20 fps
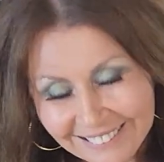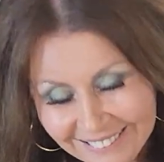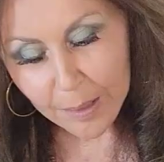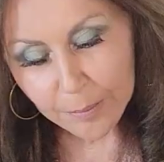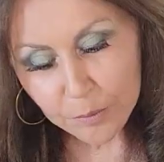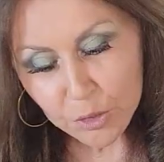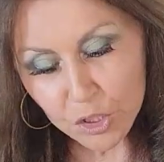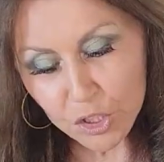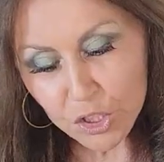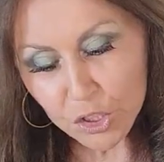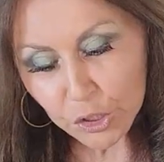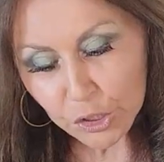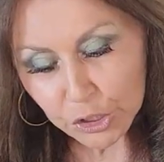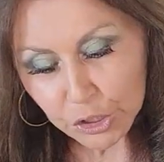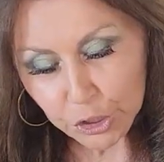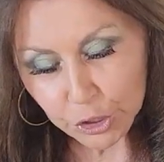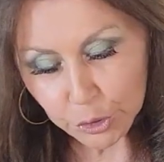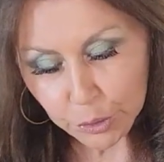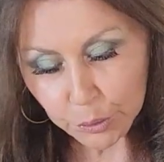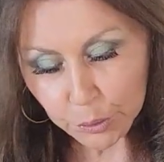I'm just going
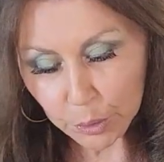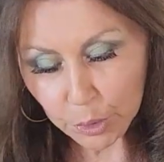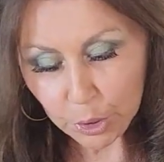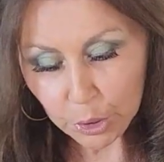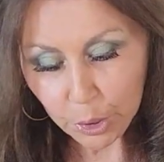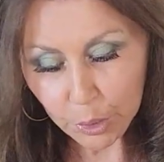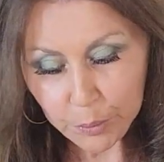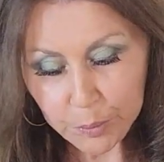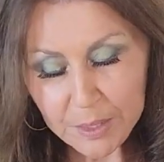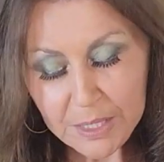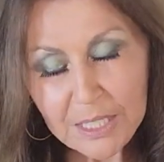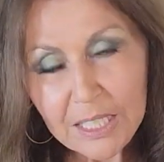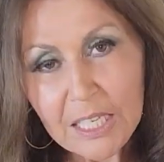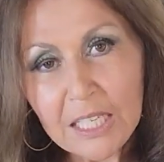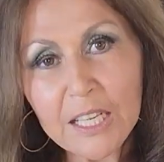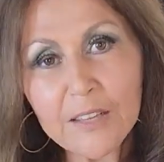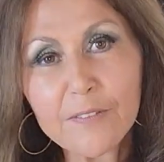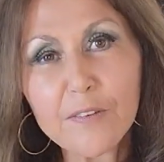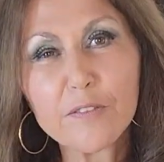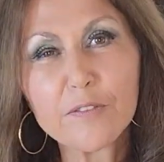to close it and
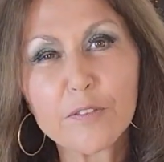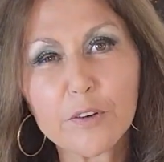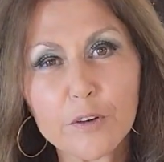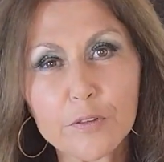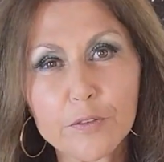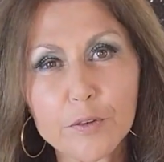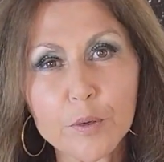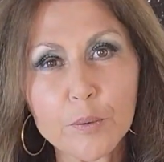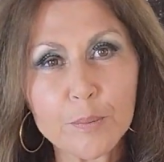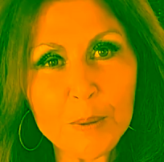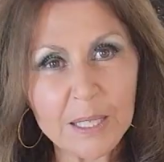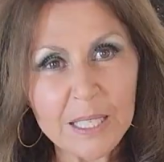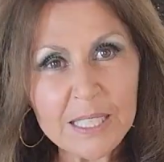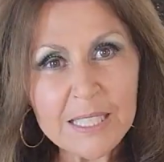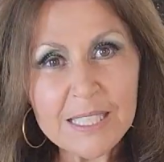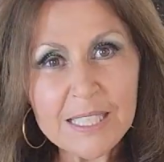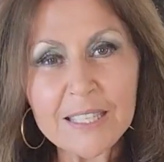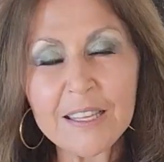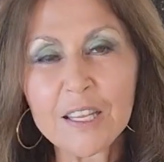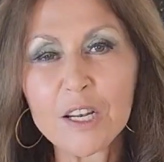leave it for a few
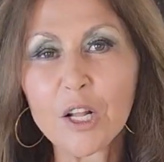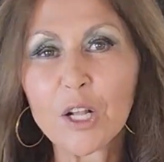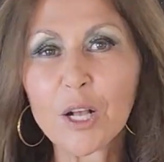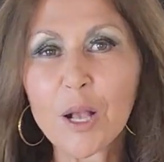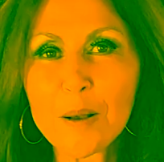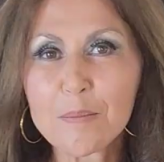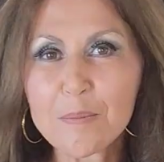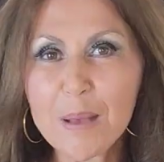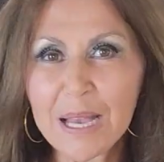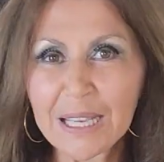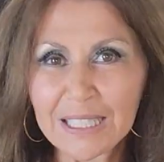minutes and then I'll come back